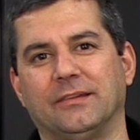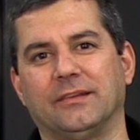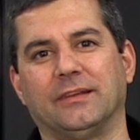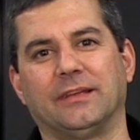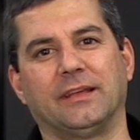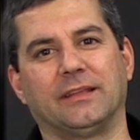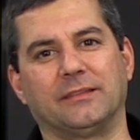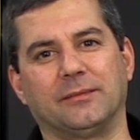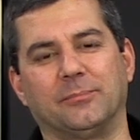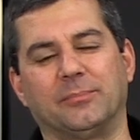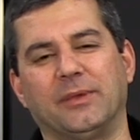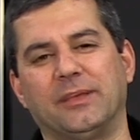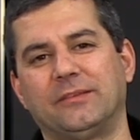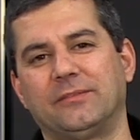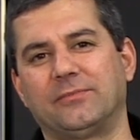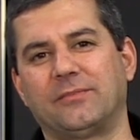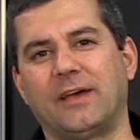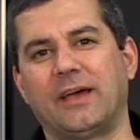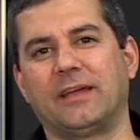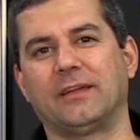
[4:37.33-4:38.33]
You're gonna get the
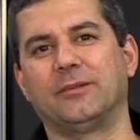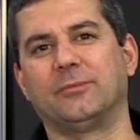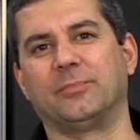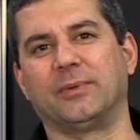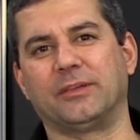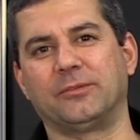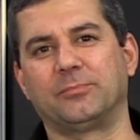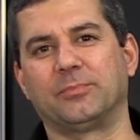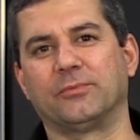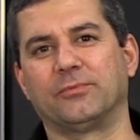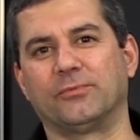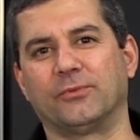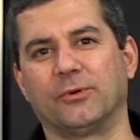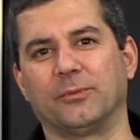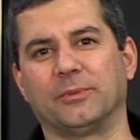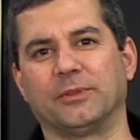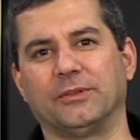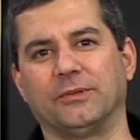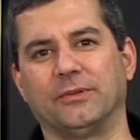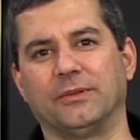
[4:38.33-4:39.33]
best value, best
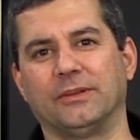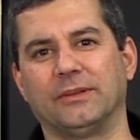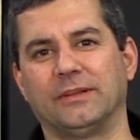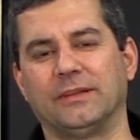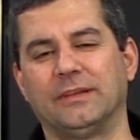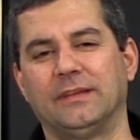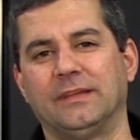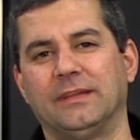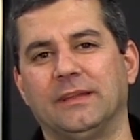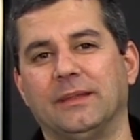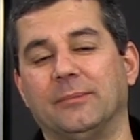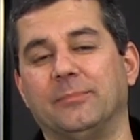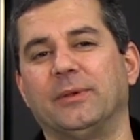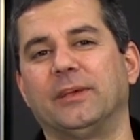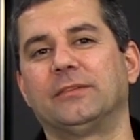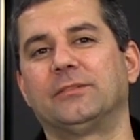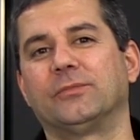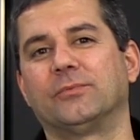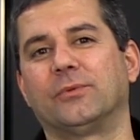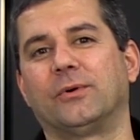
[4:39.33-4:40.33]
performing unit, and
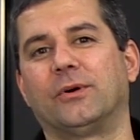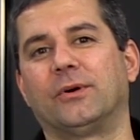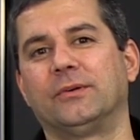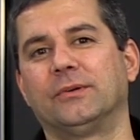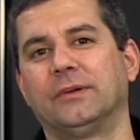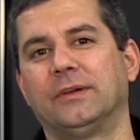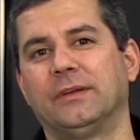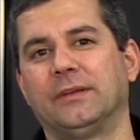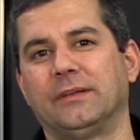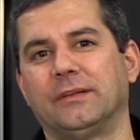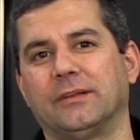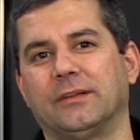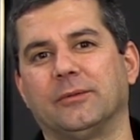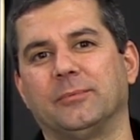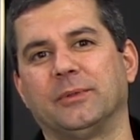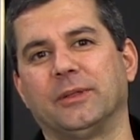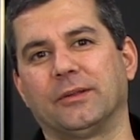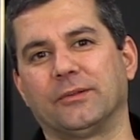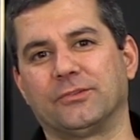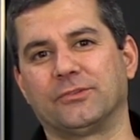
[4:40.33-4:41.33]
best of all, you're
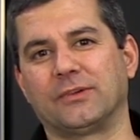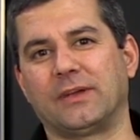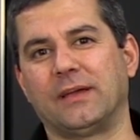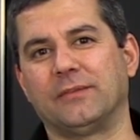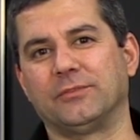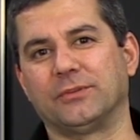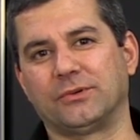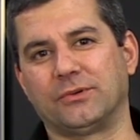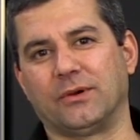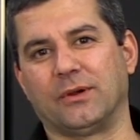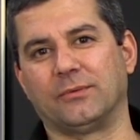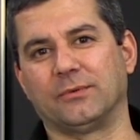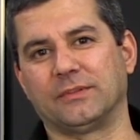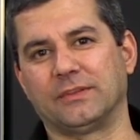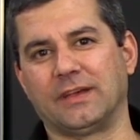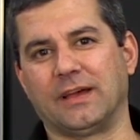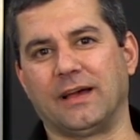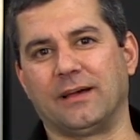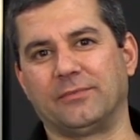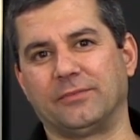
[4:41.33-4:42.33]
gonna be able to drive your car
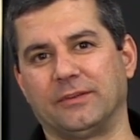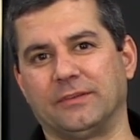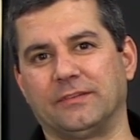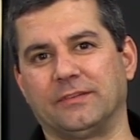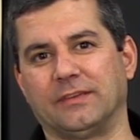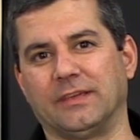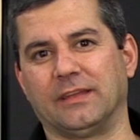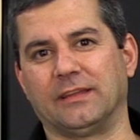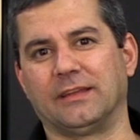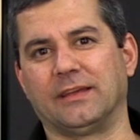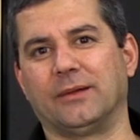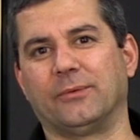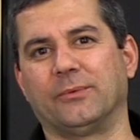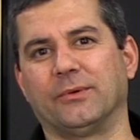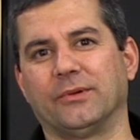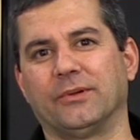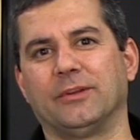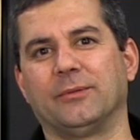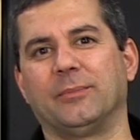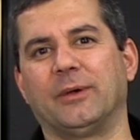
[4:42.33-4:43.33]
with confidence again, not
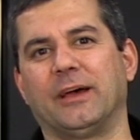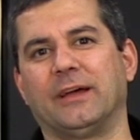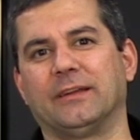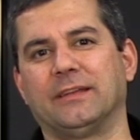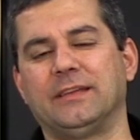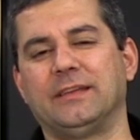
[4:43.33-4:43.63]
worrying about